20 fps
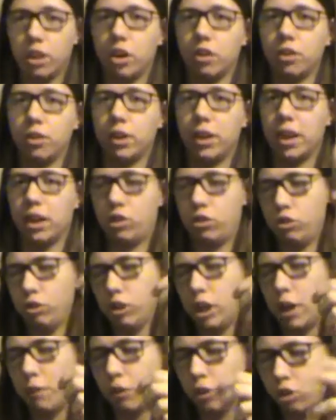also get to
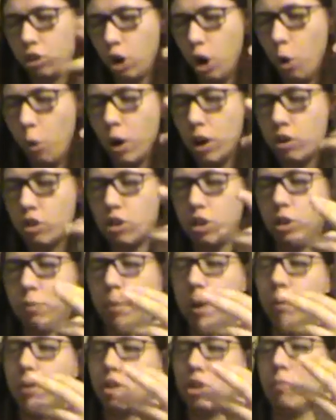level two, which is
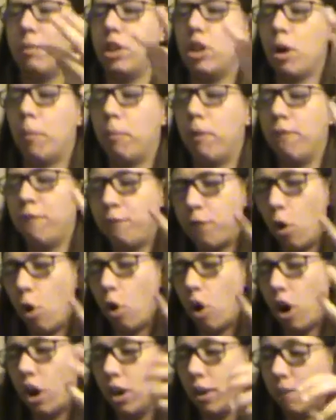pretty much going to be number
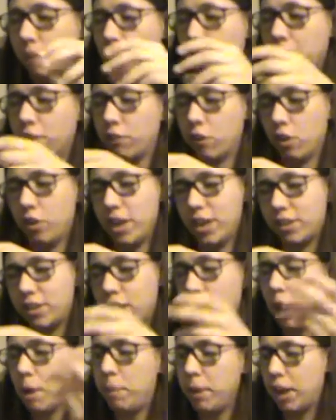four for
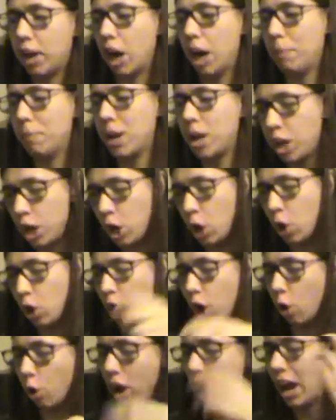this. Become a
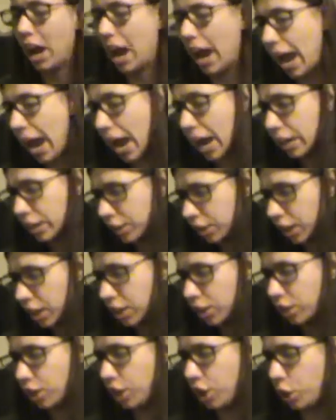hero.
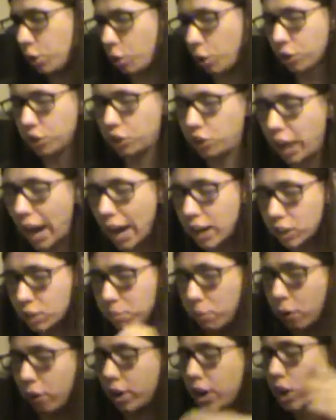Access the hero's
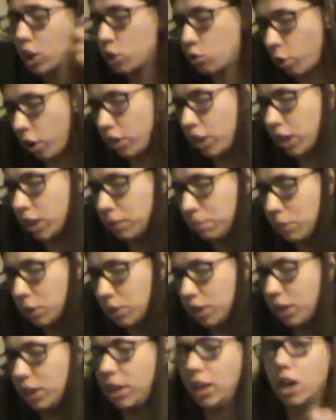dashboard. Join the
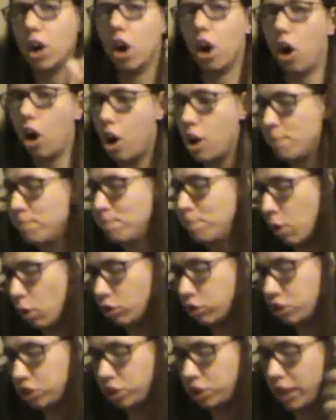community. All
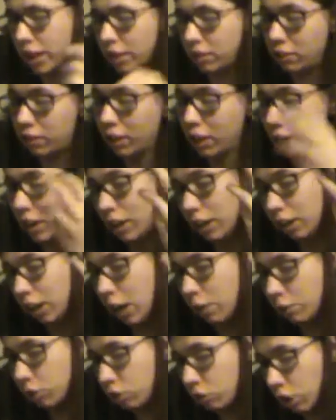bullshit.
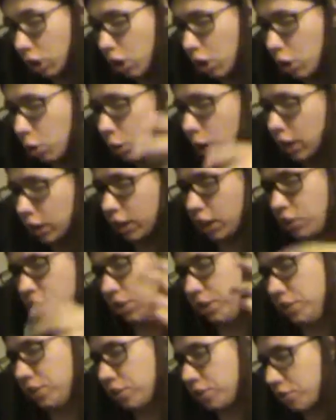Level two,
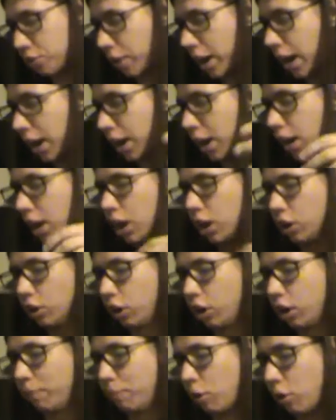continue your training.
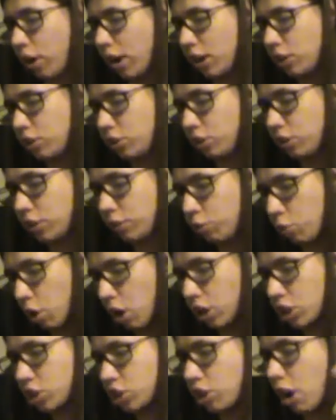Learn more exclusive
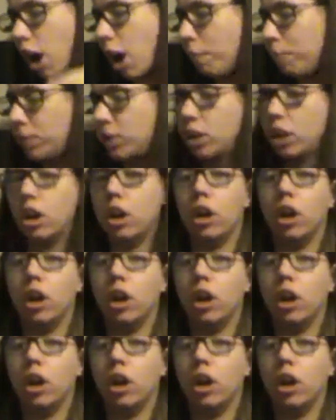workshops.